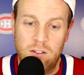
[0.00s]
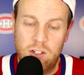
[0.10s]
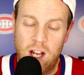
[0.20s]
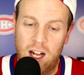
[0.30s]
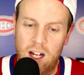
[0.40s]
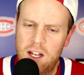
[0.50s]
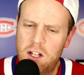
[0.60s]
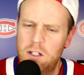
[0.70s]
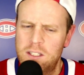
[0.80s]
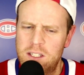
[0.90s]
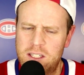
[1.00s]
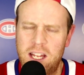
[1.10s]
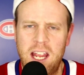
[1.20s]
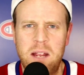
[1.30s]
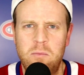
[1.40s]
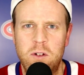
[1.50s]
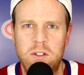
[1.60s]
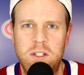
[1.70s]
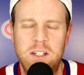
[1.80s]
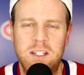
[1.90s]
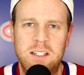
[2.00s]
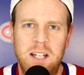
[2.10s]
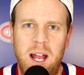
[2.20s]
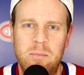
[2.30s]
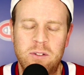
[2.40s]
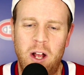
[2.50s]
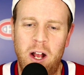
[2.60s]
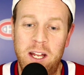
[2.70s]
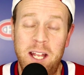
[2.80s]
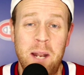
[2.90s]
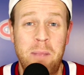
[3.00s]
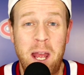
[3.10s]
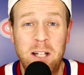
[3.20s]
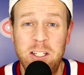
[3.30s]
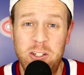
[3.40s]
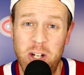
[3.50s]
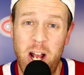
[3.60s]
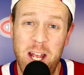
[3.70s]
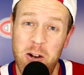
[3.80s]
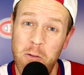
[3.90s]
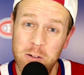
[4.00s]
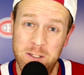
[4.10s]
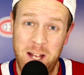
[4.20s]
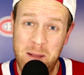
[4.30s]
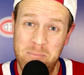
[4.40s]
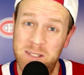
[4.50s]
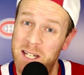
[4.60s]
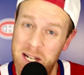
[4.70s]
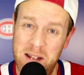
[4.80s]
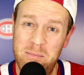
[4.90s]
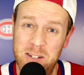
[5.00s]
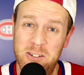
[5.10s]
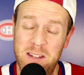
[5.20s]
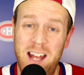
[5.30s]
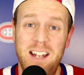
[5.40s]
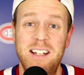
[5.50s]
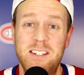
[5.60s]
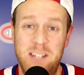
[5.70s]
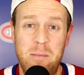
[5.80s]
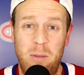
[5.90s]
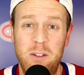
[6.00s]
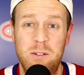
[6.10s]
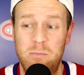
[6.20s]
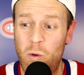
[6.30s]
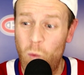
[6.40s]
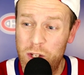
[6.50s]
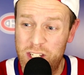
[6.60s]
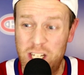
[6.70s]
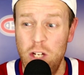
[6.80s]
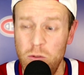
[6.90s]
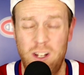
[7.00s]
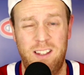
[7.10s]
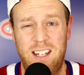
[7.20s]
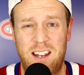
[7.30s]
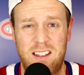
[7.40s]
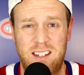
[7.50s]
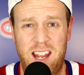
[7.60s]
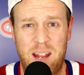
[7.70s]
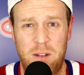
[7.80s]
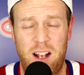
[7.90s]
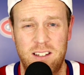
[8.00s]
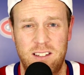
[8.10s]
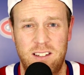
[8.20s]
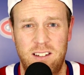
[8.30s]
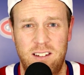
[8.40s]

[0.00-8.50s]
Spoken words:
Jack Eichel in this game was decent at times. He got a penalty shot in overtime. Did I not mention that? Sam Montembeault was huge at the end of this game, guys.